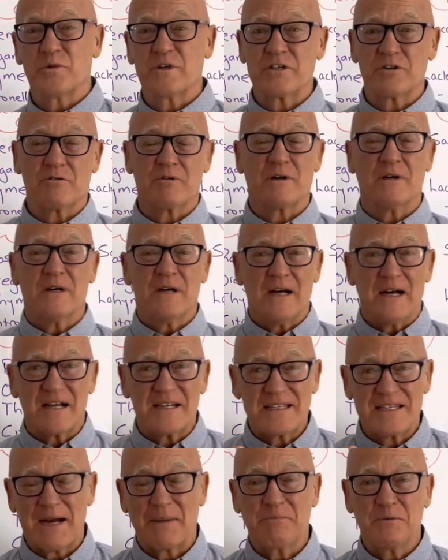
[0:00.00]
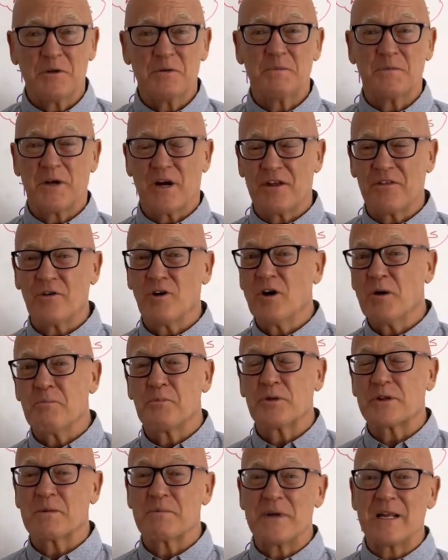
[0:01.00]
which are a supplement, but I thought I'd
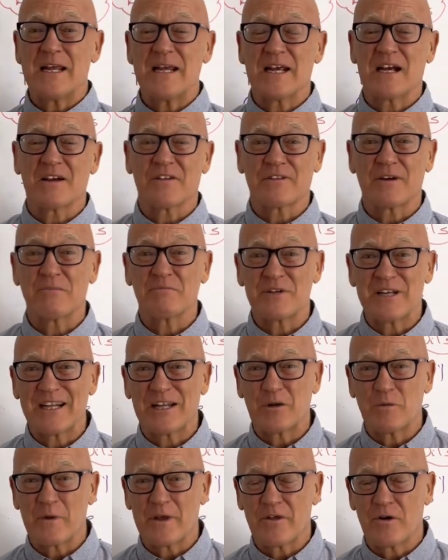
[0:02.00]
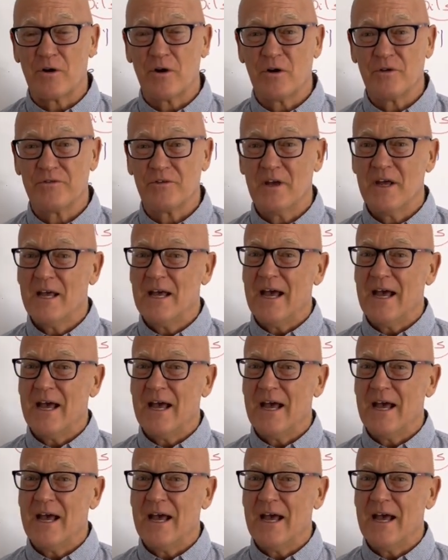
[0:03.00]
put them in here because I'm dealing with oils.